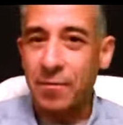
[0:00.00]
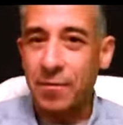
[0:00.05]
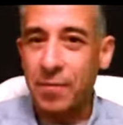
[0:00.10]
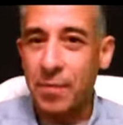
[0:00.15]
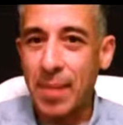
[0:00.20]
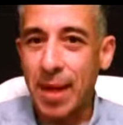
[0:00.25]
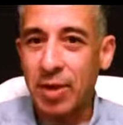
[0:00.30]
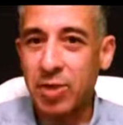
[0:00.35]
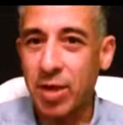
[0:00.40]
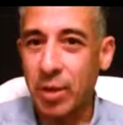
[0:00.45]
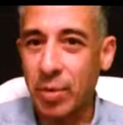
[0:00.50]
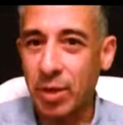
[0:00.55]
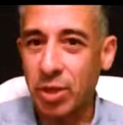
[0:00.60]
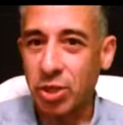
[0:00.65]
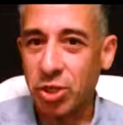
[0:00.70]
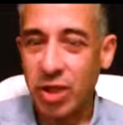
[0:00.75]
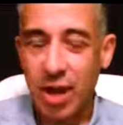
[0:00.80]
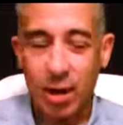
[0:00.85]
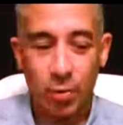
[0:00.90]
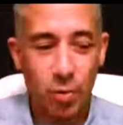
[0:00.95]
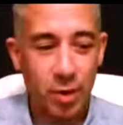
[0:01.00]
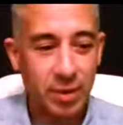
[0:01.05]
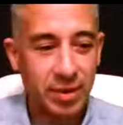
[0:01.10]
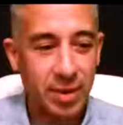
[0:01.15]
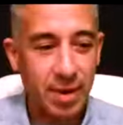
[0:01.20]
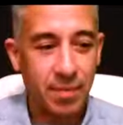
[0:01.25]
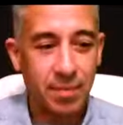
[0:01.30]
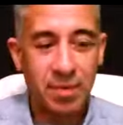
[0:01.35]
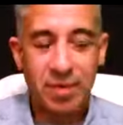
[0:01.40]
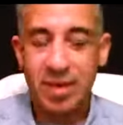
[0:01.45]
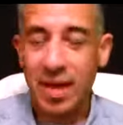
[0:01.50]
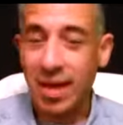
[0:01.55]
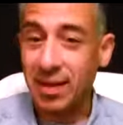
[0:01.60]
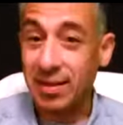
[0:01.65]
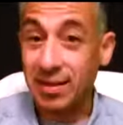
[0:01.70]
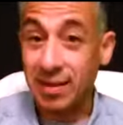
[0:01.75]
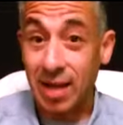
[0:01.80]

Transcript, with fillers: information that we share with them and takes